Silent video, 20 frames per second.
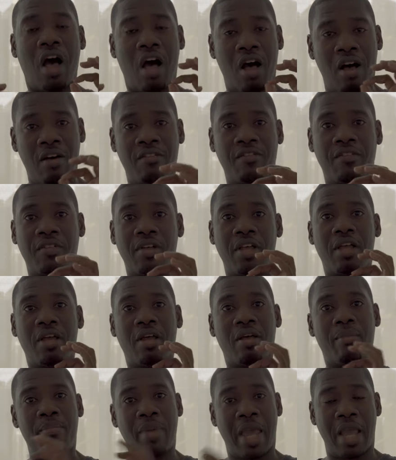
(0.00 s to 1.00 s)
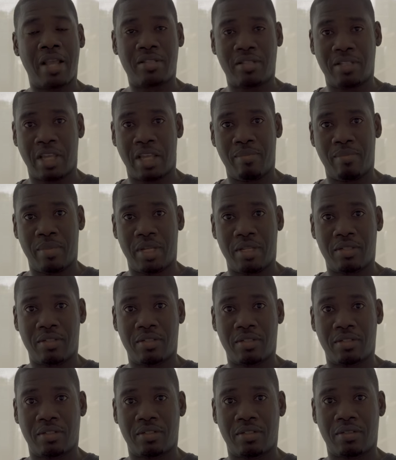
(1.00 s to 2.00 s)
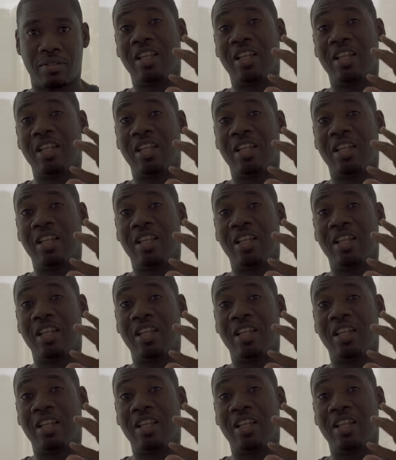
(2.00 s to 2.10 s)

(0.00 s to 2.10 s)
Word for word: of bank statements.